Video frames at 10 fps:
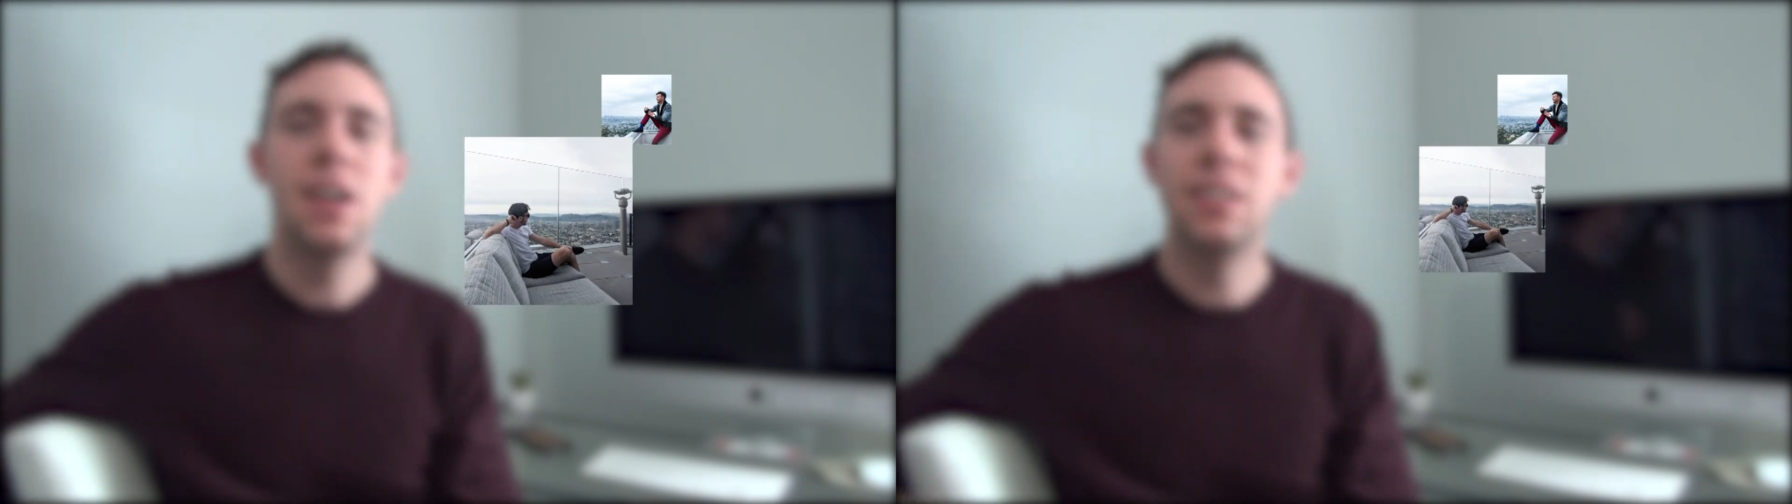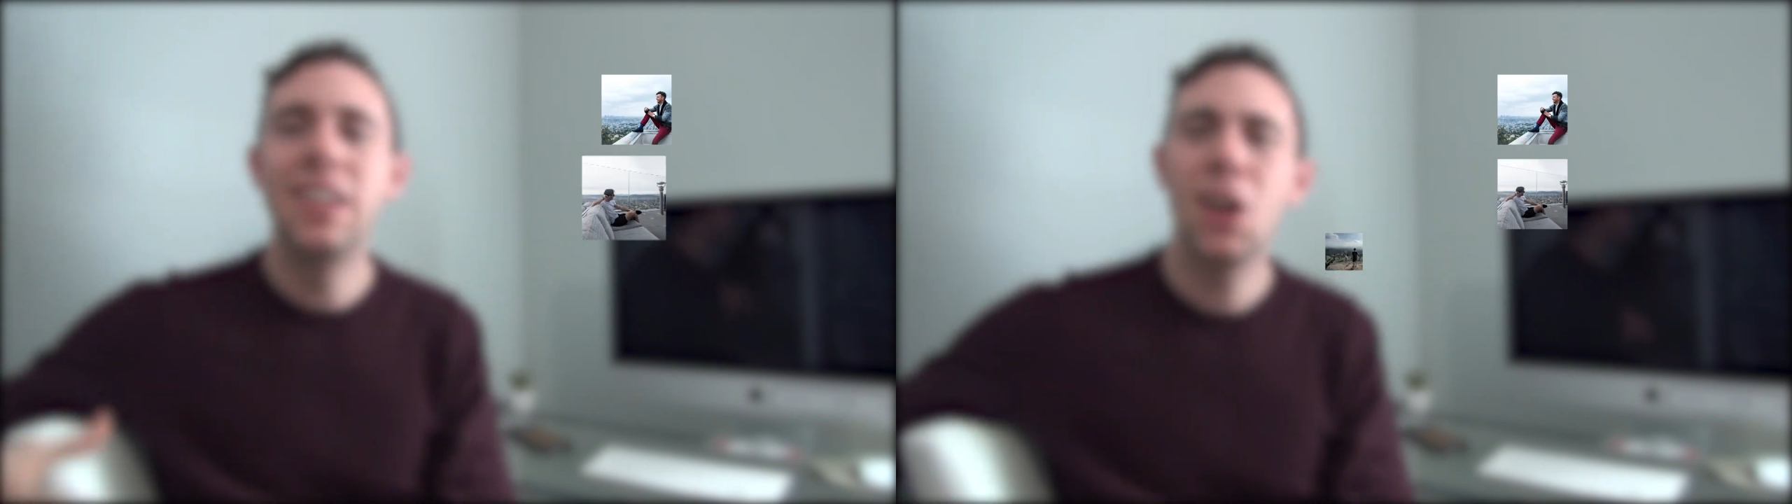
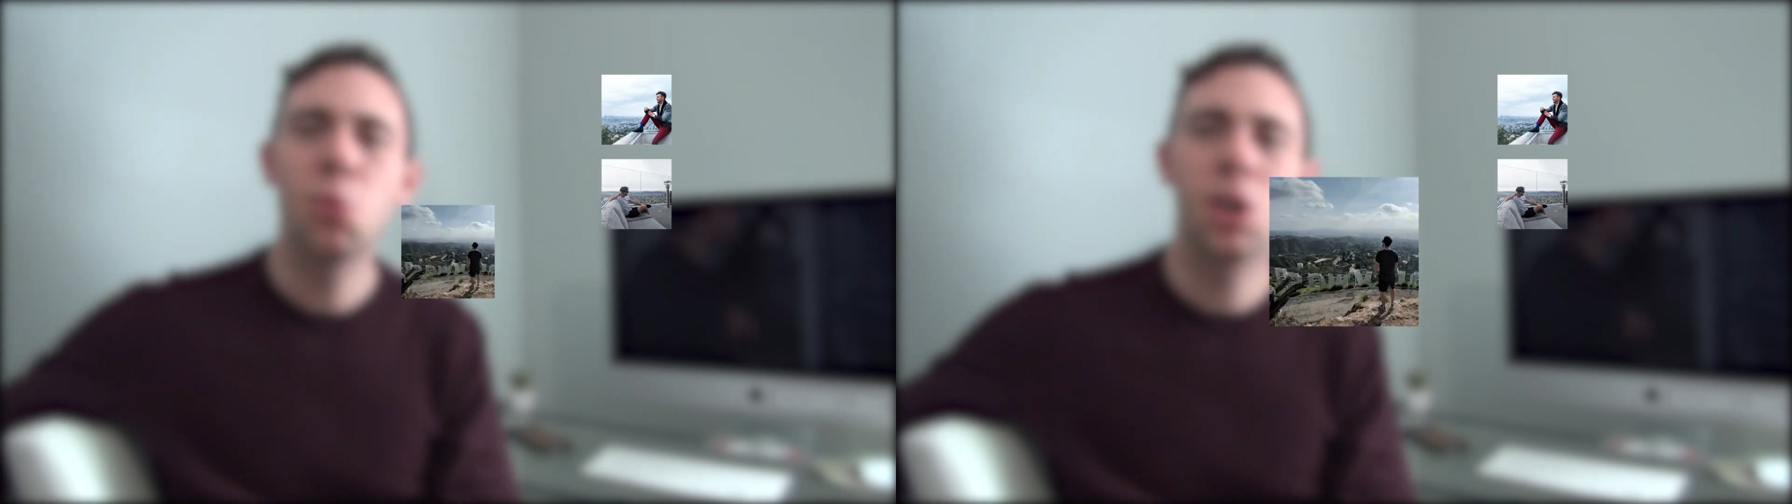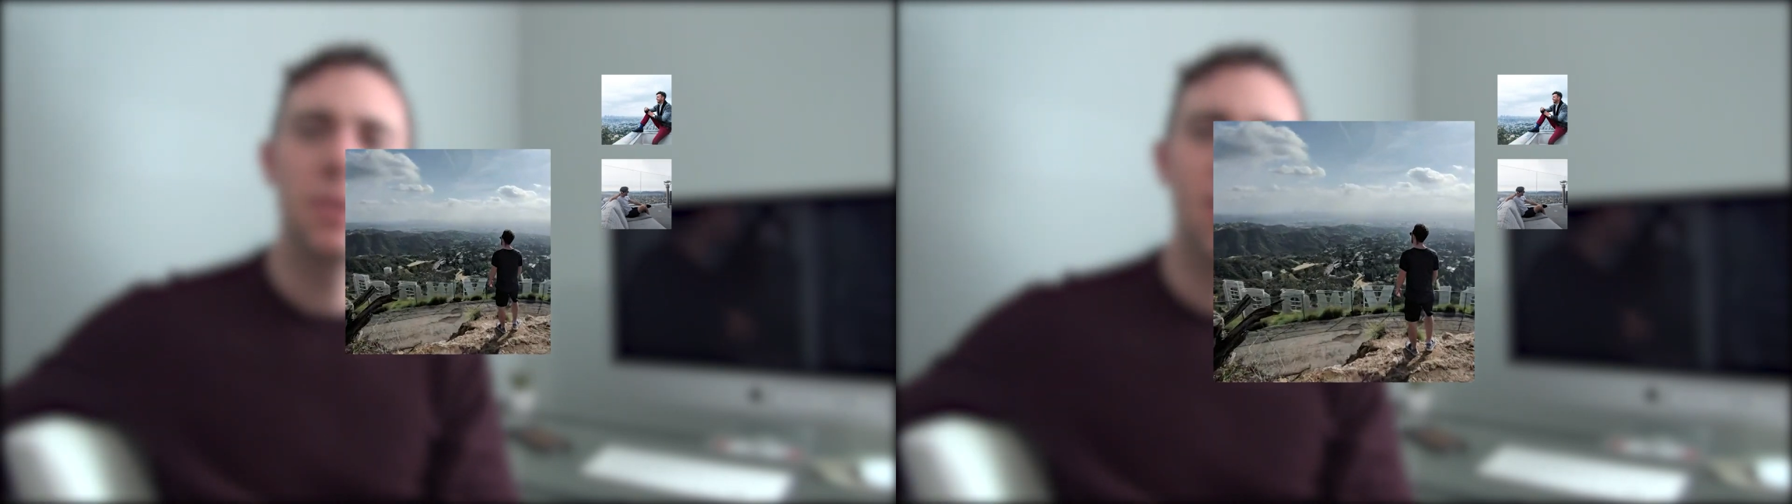Today
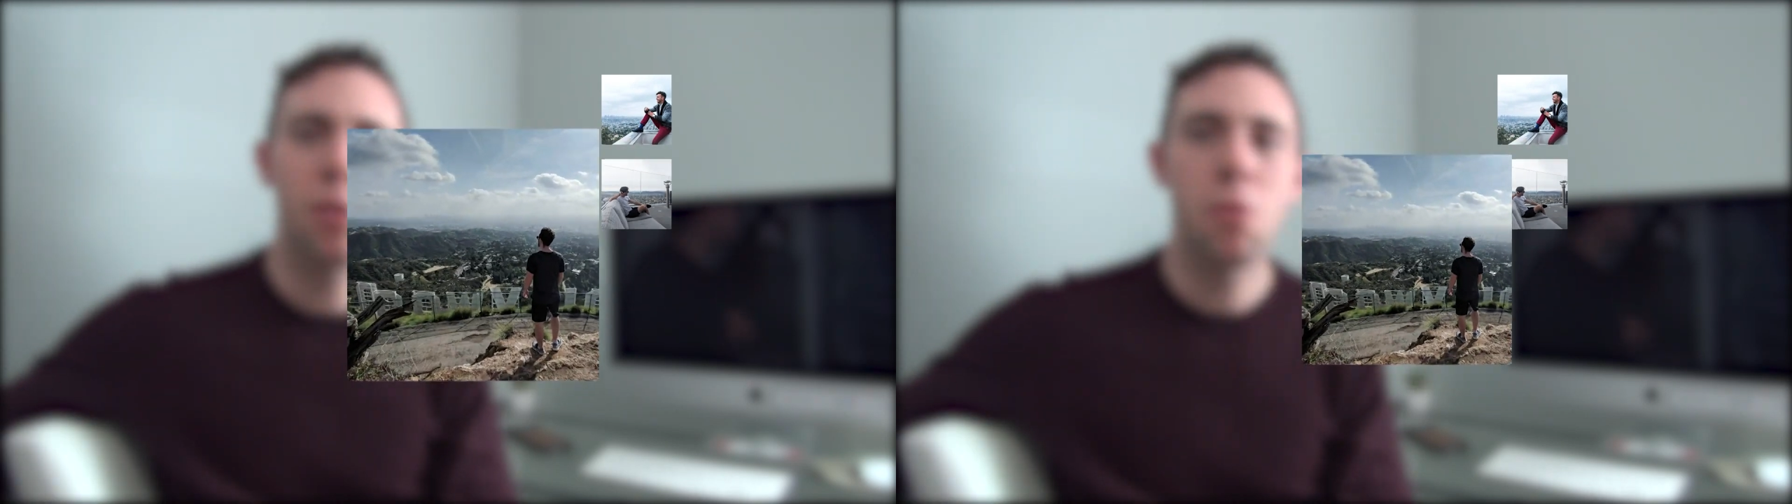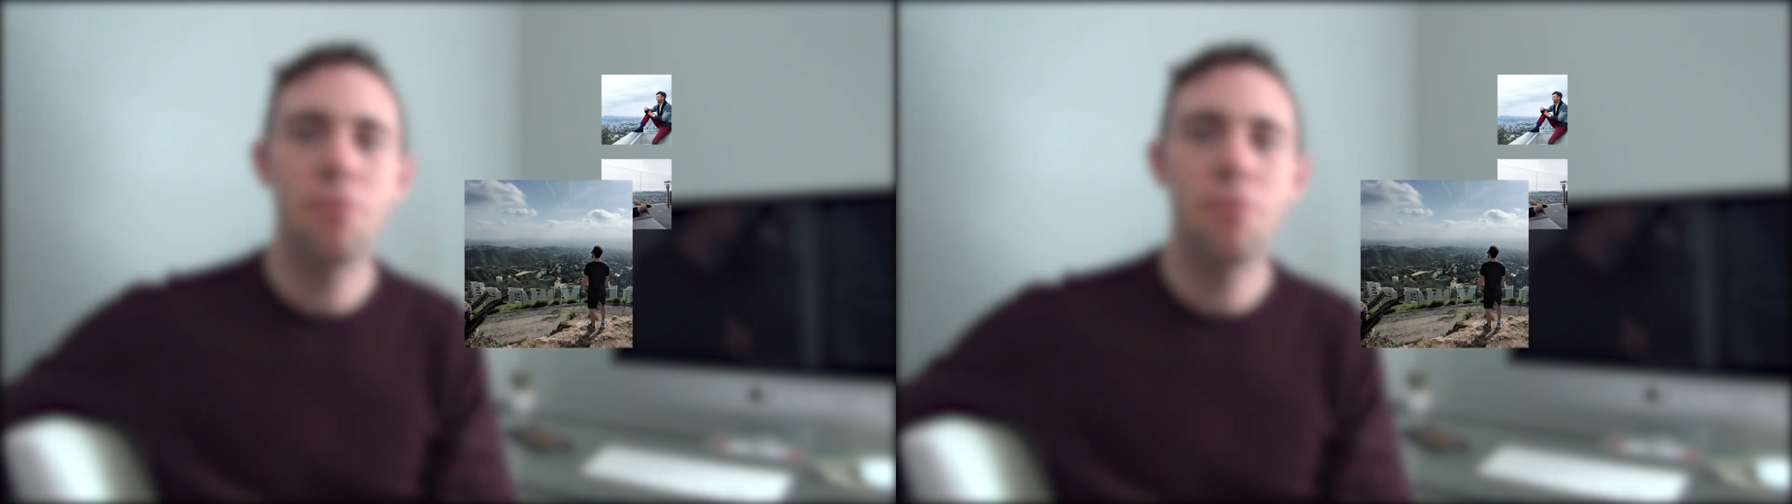we're going to be talking about